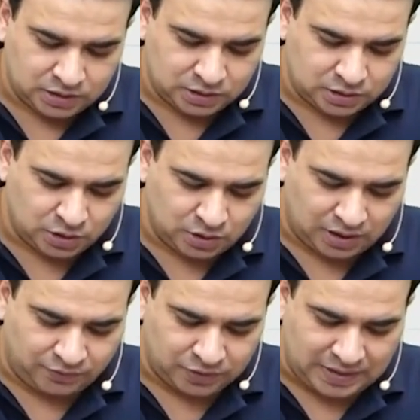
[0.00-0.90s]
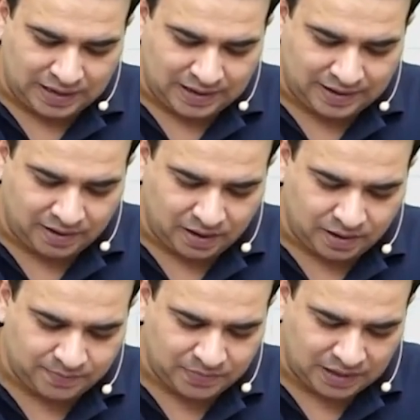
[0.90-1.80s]
So for that,
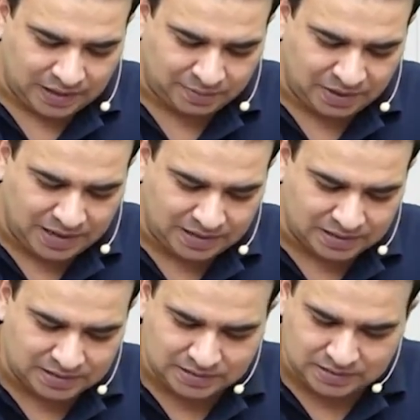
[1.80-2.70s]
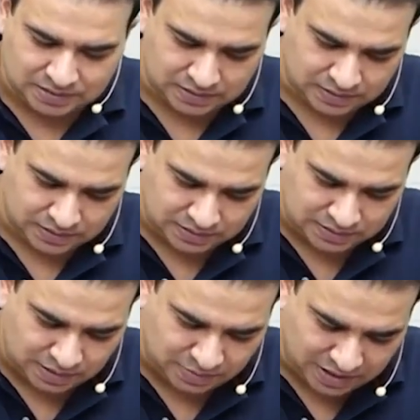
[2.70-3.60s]
let me take this
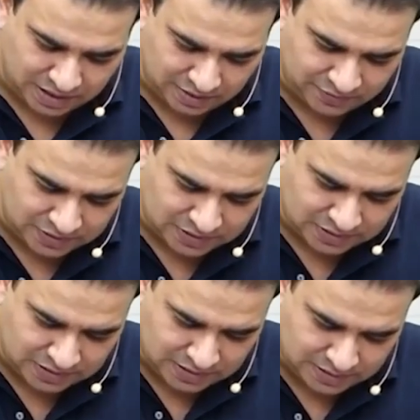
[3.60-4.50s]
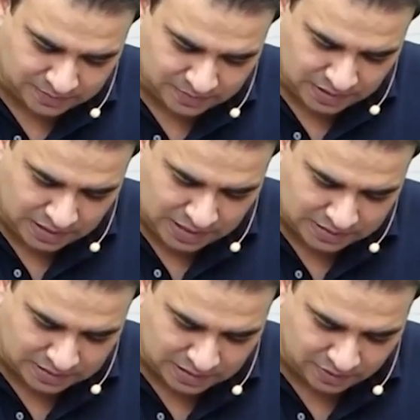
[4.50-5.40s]
stomach here. If this is the
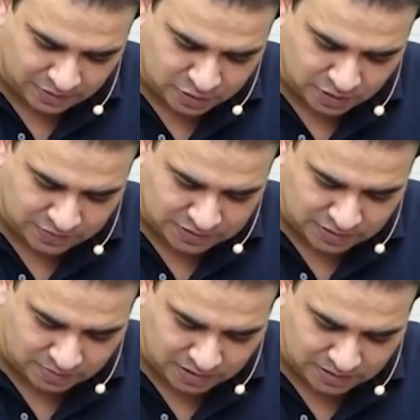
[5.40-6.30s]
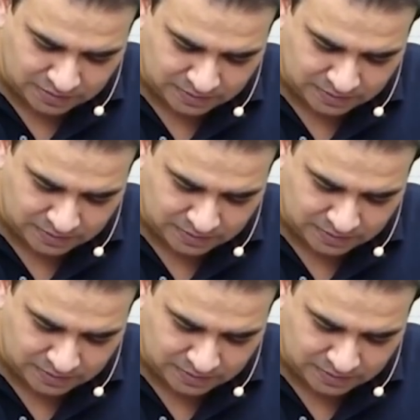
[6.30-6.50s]
lesser curvature of the stomach,